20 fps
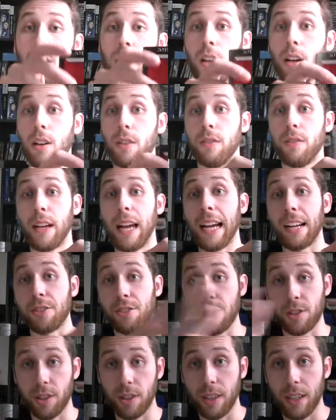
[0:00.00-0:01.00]
lot of
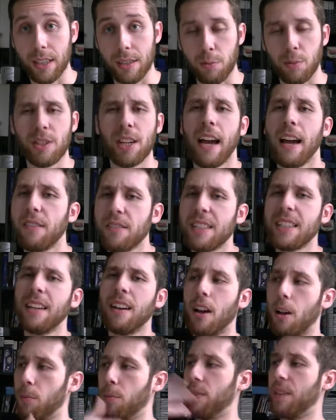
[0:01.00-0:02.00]
extra goodies, which I have
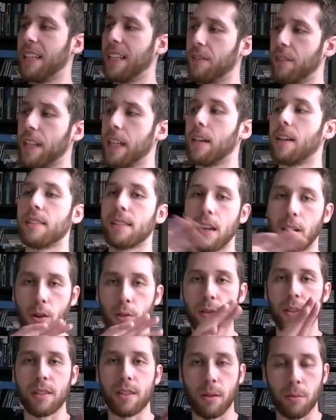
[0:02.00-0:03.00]
seen on DVD because I
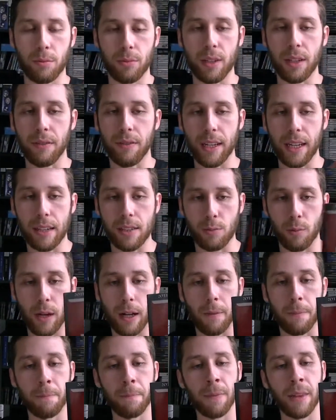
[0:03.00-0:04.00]
own this on DVD as
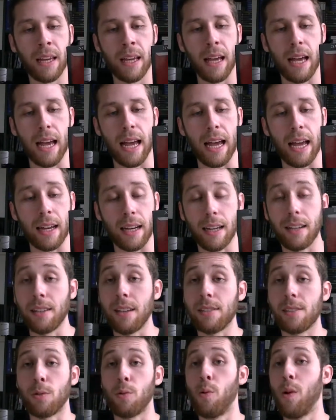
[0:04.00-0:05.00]
well. And
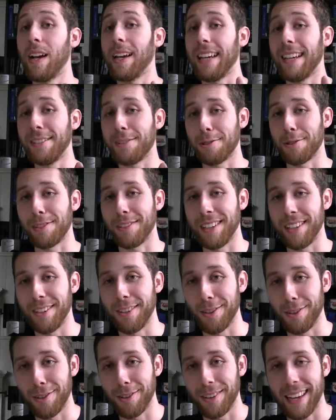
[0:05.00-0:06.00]
it's quite interesting
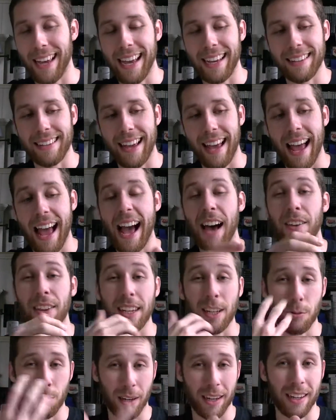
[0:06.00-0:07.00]
to look at how
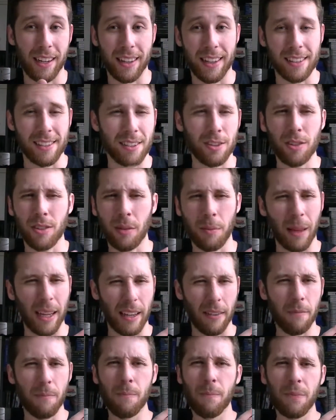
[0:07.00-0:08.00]
they created this. It took them
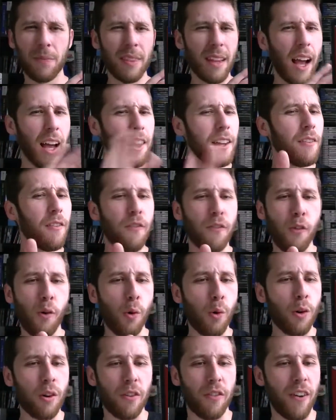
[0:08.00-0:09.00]
like, I think
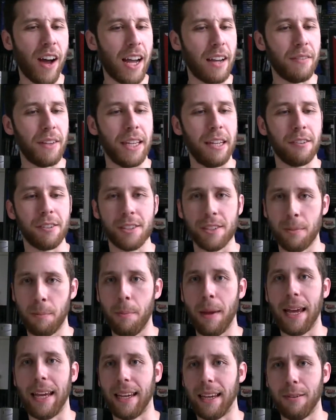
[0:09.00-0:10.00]
4 or 5 years to
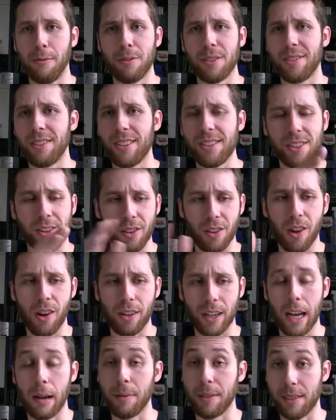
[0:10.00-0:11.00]
make. It was such a
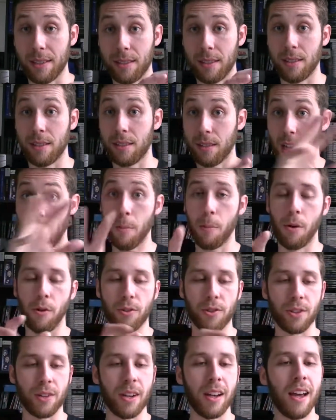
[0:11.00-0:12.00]
long time because it's stop
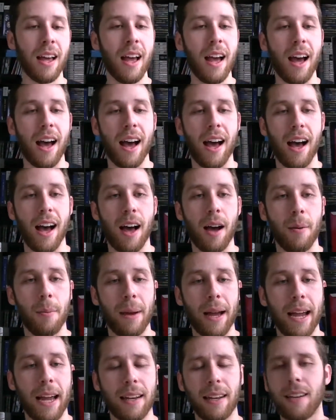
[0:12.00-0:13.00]
motion.
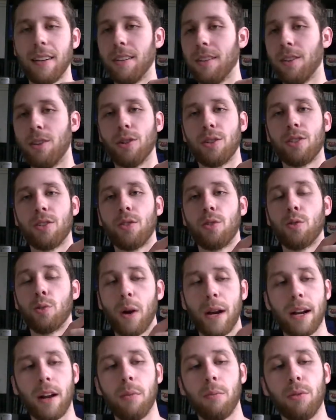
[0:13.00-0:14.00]
And it looked
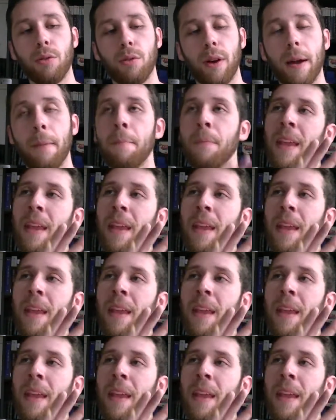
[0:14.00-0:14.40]
great on Blu-ray.